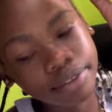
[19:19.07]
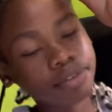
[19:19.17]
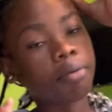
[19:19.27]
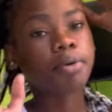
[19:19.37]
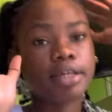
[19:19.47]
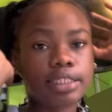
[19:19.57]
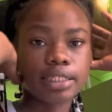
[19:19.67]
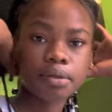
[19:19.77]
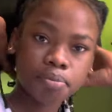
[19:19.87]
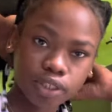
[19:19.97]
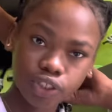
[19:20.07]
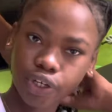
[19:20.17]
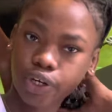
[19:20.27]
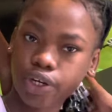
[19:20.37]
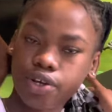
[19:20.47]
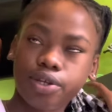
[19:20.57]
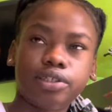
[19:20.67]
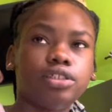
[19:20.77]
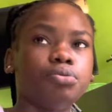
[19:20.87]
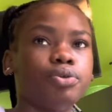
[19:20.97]
I'm gonna take some pictures
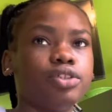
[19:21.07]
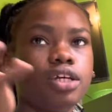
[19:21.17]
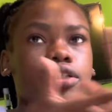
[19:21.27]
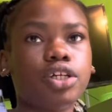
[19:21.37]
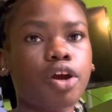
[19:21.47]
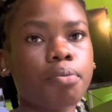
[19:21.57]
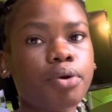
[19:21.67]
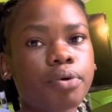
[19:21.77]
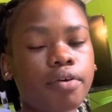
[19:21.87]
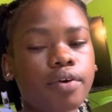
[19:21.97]
to post on Instagram or whatever.